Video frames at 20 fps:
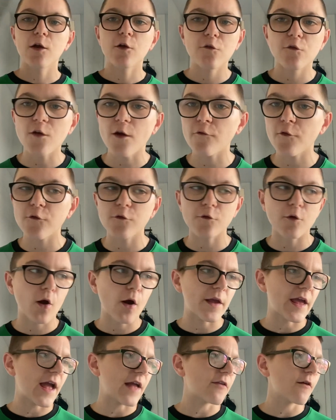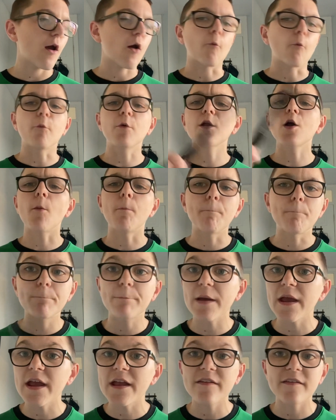Sheffield United, we are
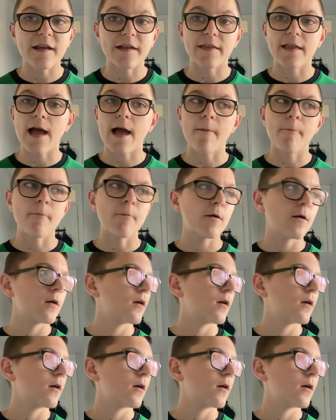beating them.